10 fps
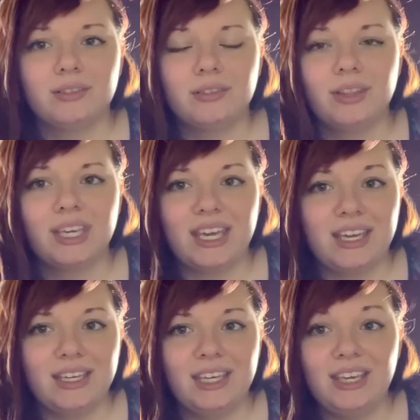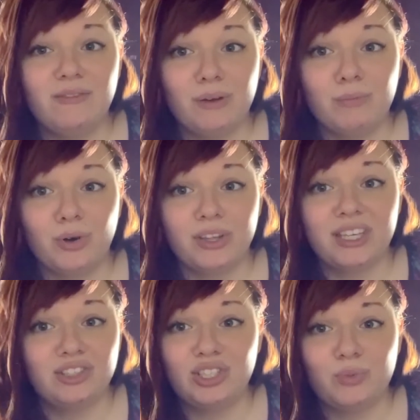the king even more
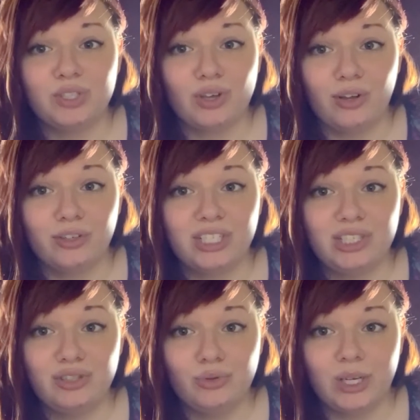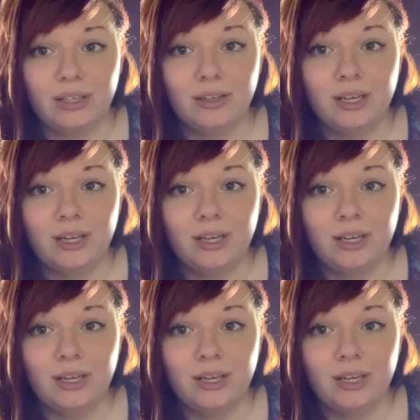than she was already doing.